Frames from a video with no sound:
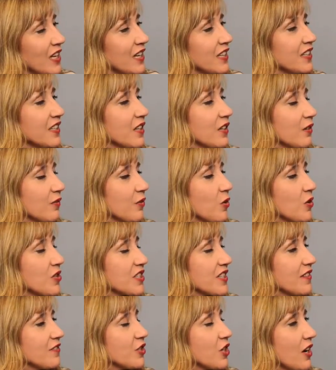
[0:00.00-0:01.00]
Now, of course,
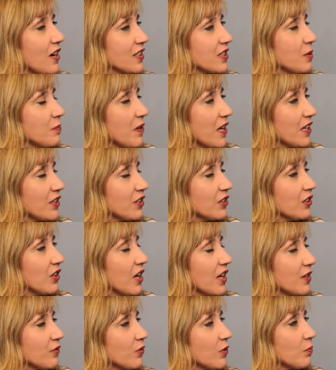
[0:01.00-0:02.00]
they've talked about a
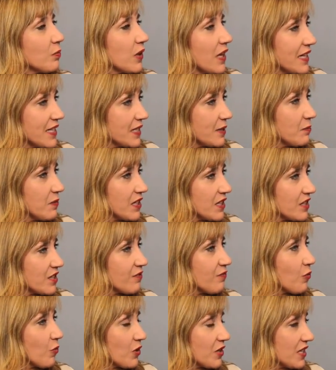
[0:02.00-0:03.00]
lot of replacements
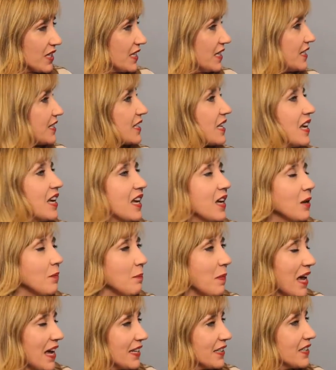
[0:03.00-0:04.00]
for these
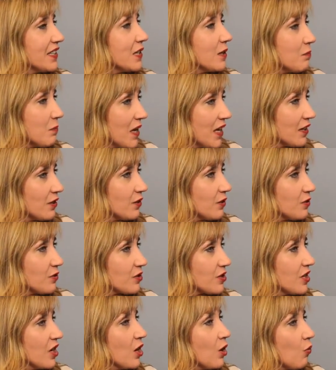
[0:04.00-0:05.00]
magnet
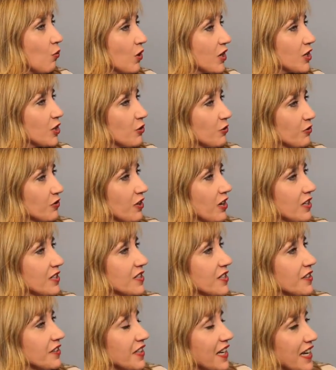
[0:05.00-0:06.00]
metals. What are your
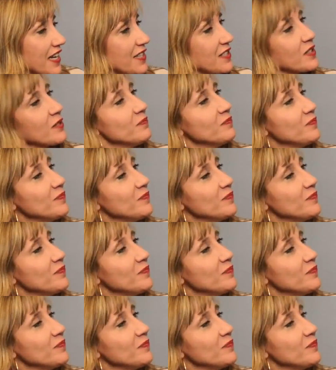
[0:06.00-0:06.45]
thoughts on that?